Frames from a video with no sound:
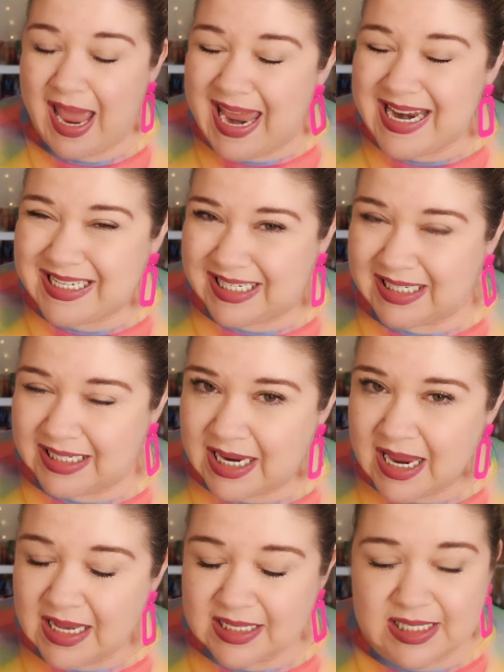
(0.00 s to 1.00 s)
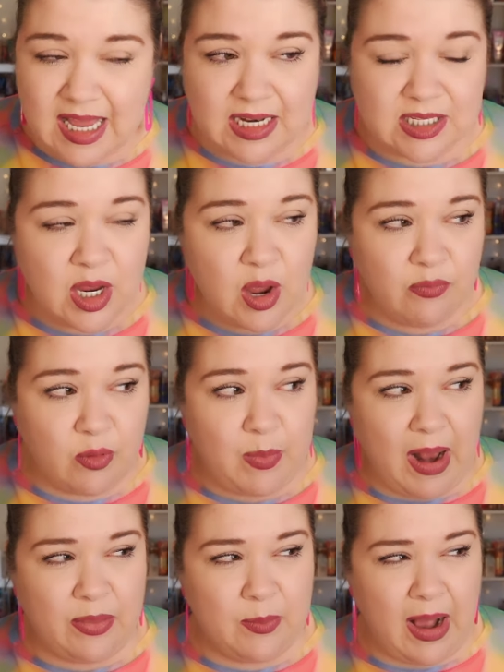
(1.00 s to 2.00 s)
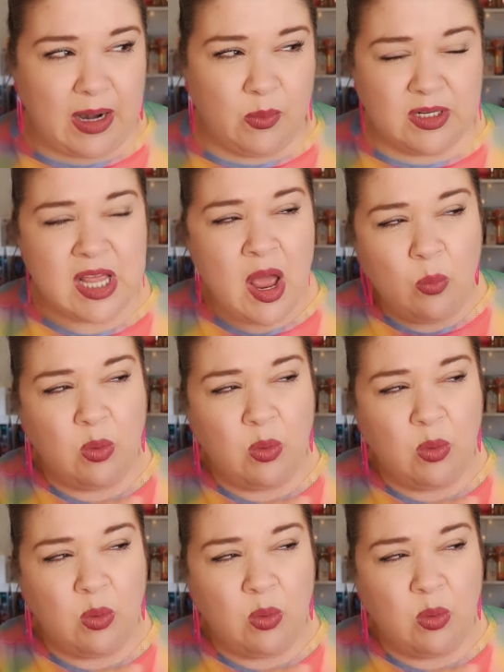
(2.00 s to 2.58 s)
hated scent from Bath & Body Works.